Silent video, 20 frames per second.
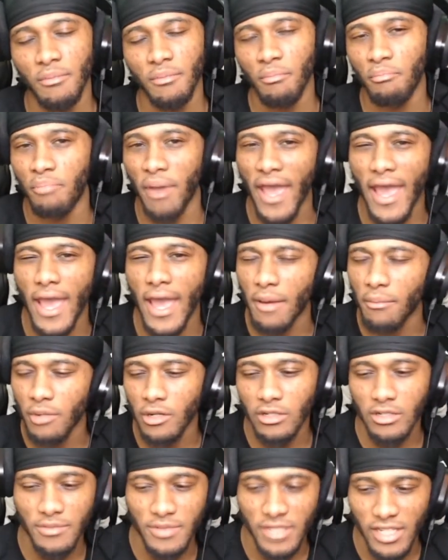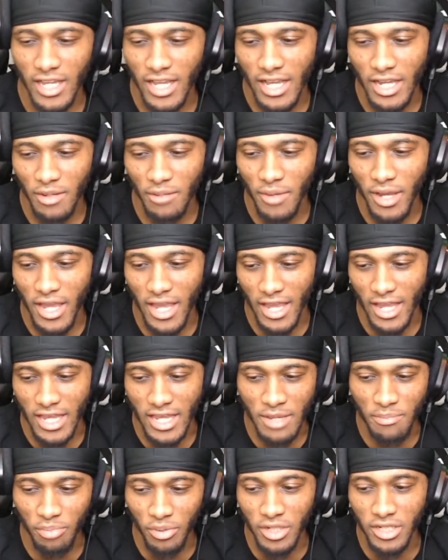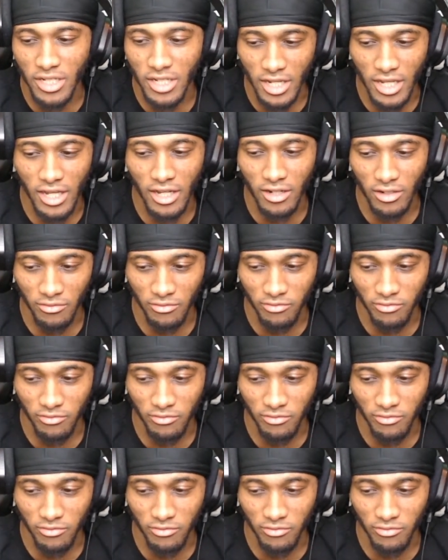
bad moms in anime, and he put it together